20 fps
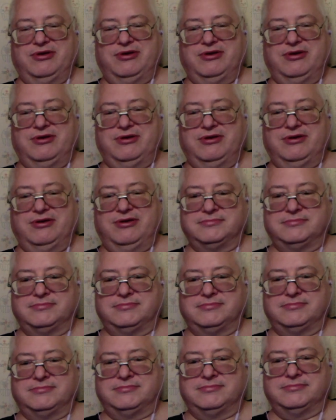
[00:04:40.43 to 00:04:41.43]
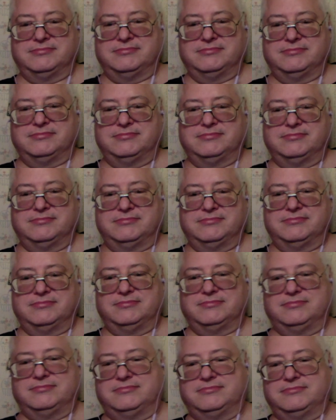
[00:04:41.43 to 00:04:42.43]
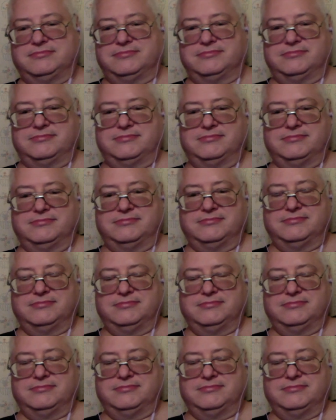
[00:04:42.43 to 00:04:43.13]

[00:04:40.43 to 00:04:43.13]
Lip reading: (no one is talking)